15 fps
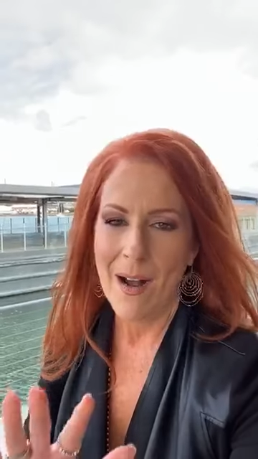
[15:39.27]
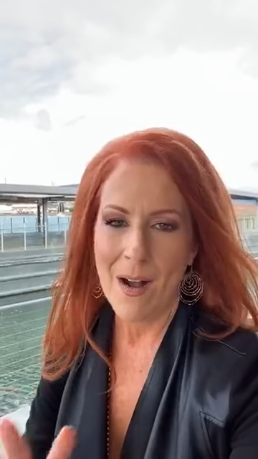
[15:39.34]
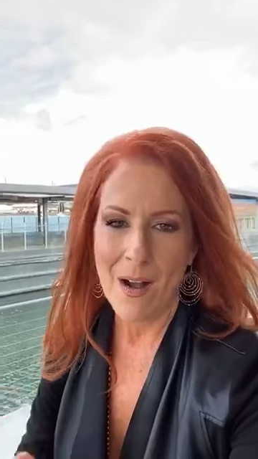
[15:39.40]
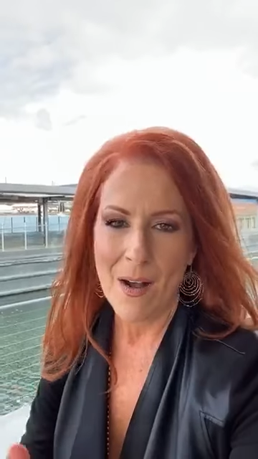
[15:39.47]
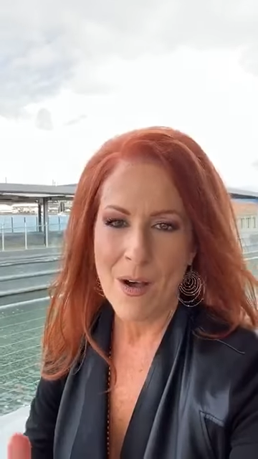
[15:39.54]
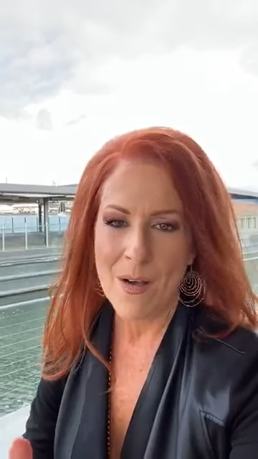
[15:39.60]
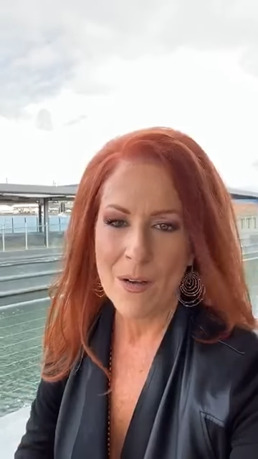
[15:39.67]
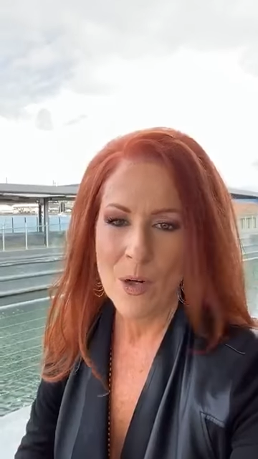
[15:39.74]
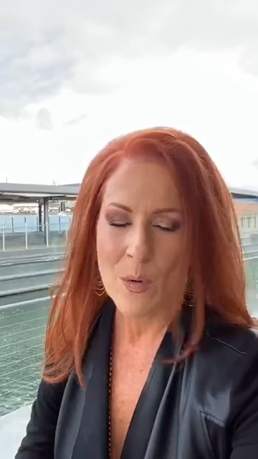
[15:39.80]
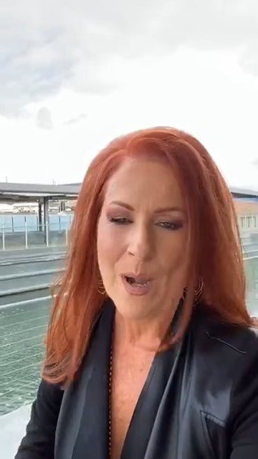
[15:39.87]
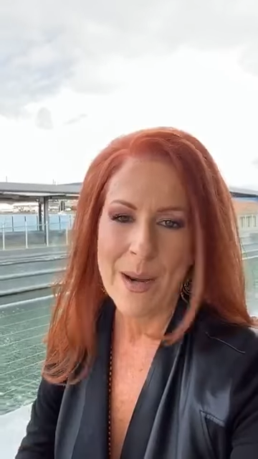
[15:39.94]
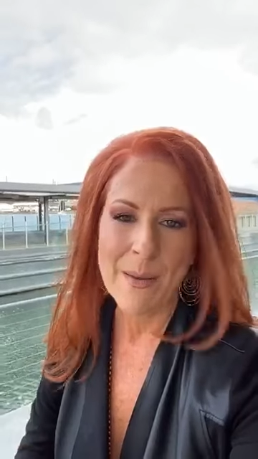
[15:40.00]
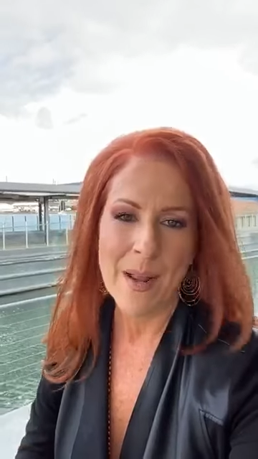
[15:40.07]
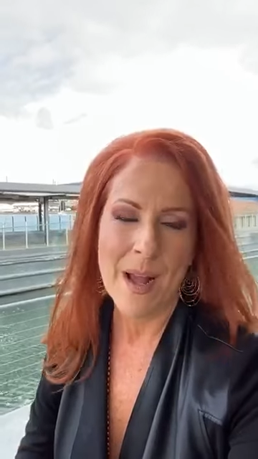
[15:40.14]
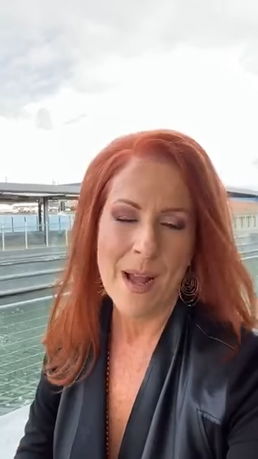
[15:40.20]
All
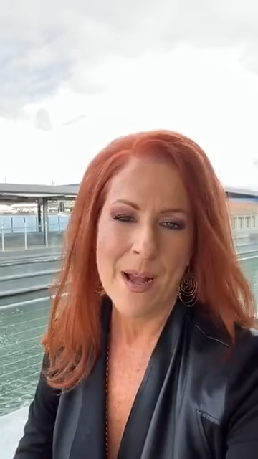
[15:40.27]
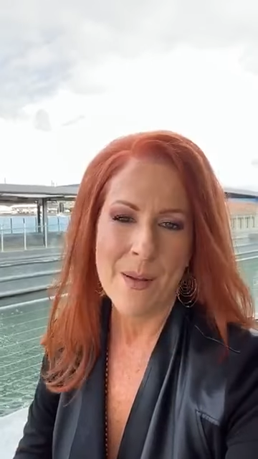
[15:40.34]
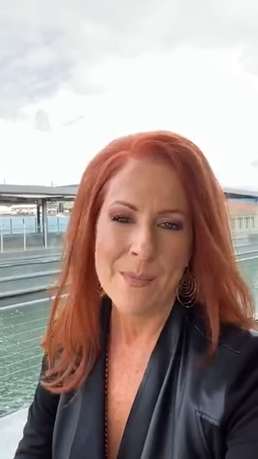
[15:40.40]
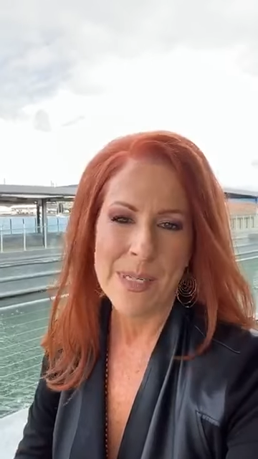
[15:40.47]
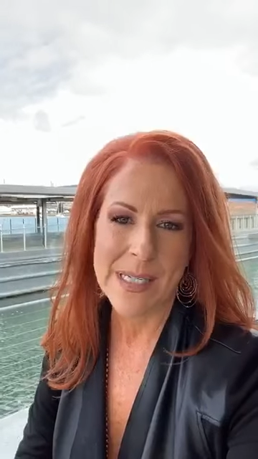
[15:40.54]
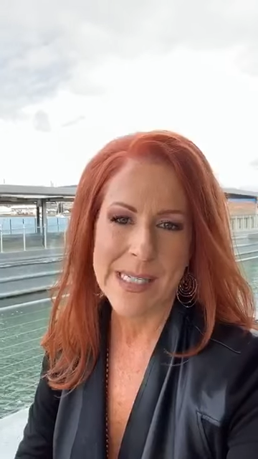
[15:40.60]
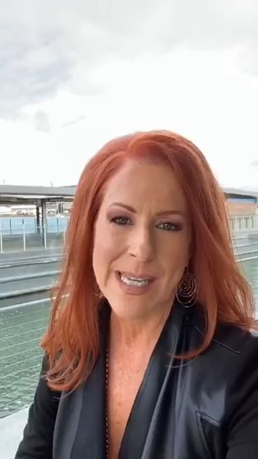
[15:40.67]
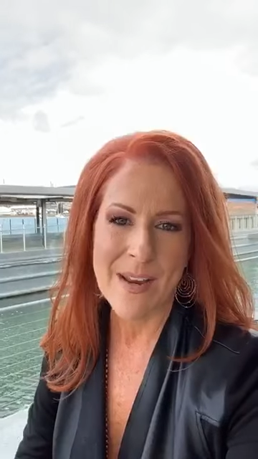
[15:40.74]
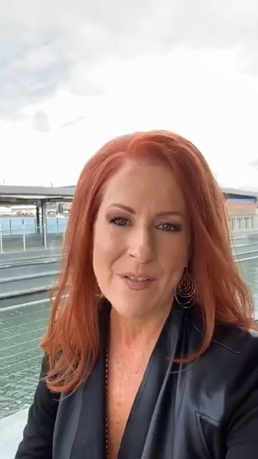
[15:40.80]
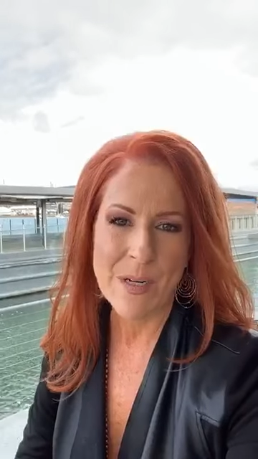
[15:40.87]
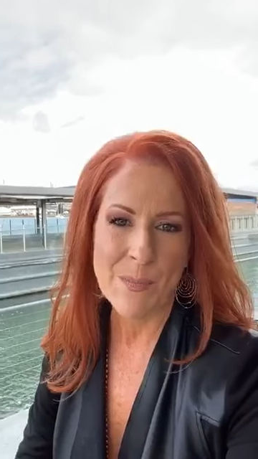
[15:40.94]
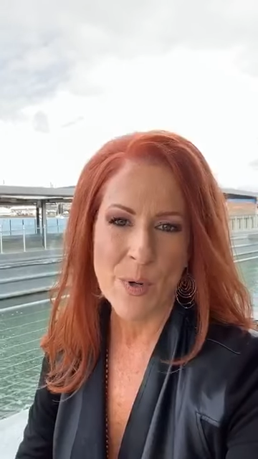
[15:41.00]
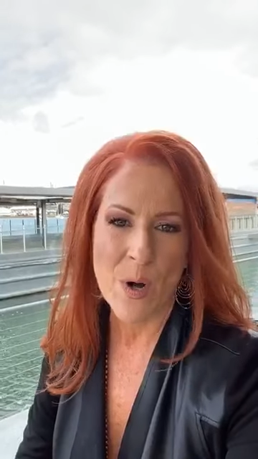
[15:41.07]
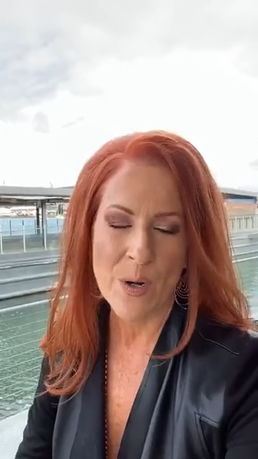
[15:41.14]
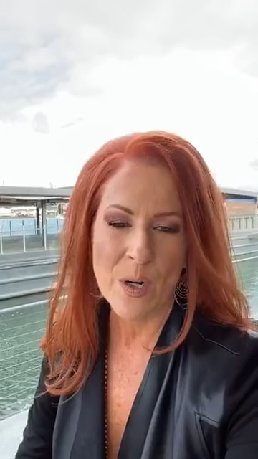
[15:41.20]
great
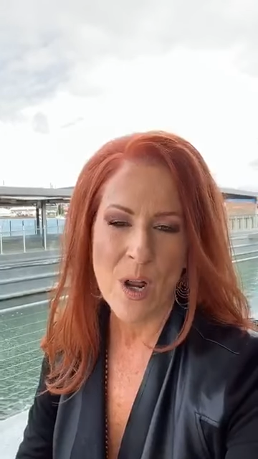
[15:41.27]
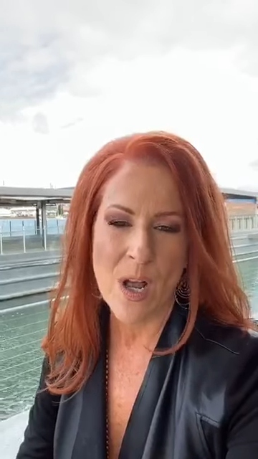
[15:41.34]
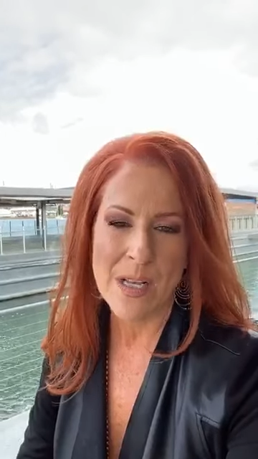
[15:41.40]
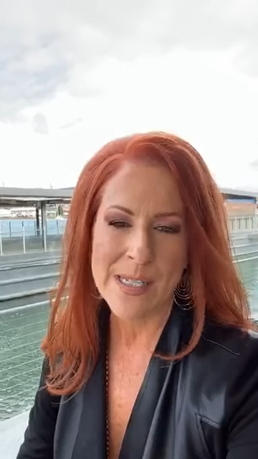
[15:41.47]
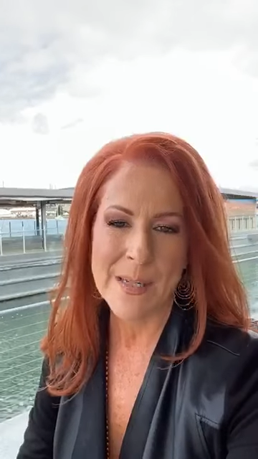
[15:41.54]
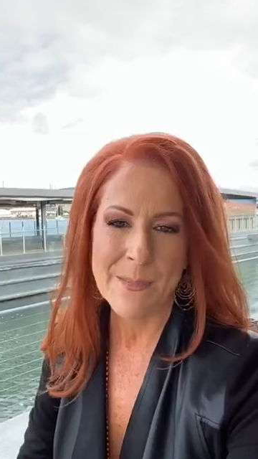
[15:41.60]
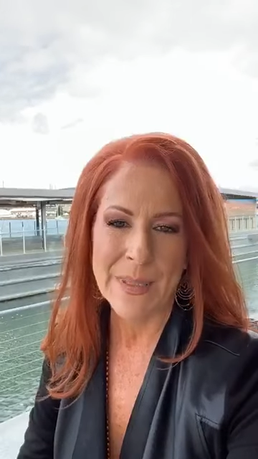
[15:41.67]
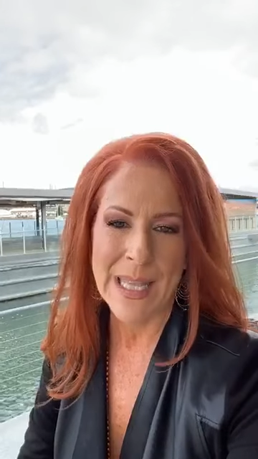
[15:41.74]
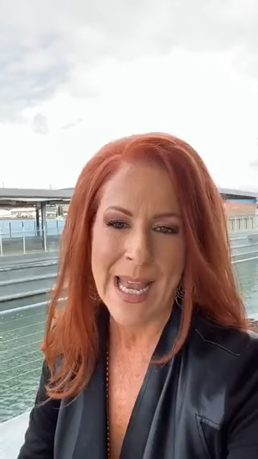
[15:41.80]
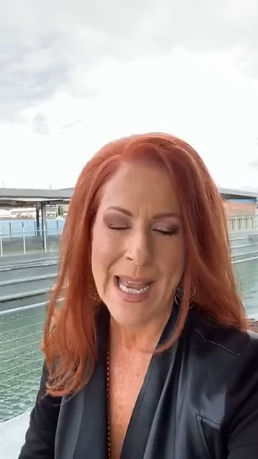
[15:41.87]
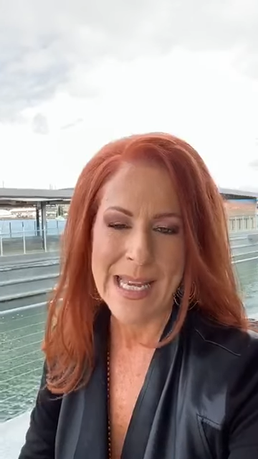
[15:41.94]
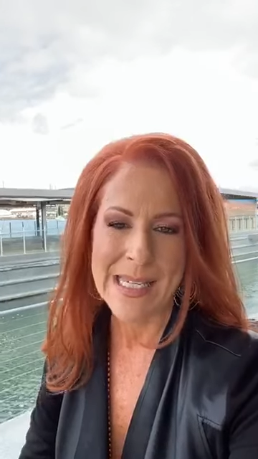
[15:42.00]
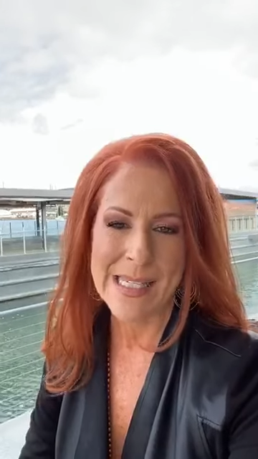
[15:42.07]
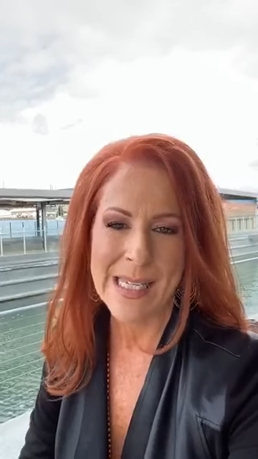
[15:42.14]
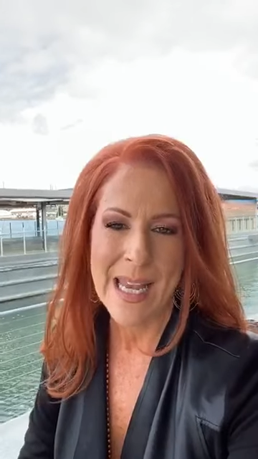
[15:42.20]
safety protocols in
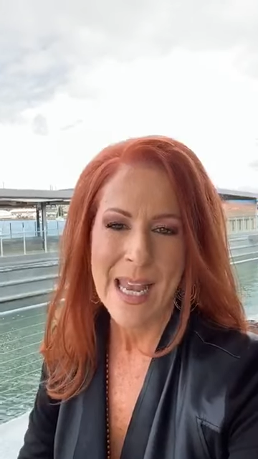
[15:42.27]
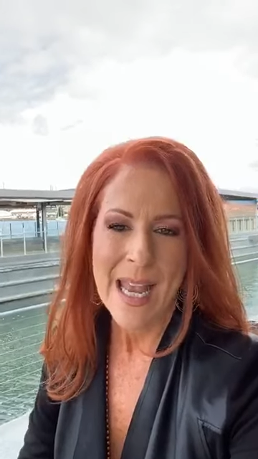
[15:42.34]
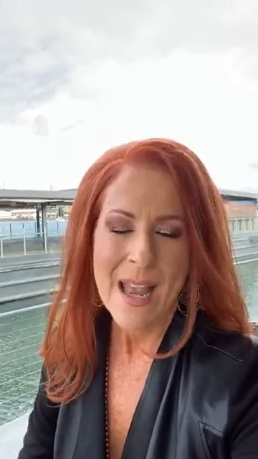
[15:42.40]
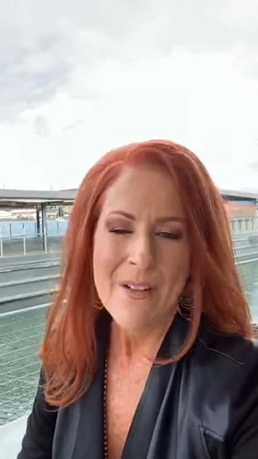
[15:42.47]
place.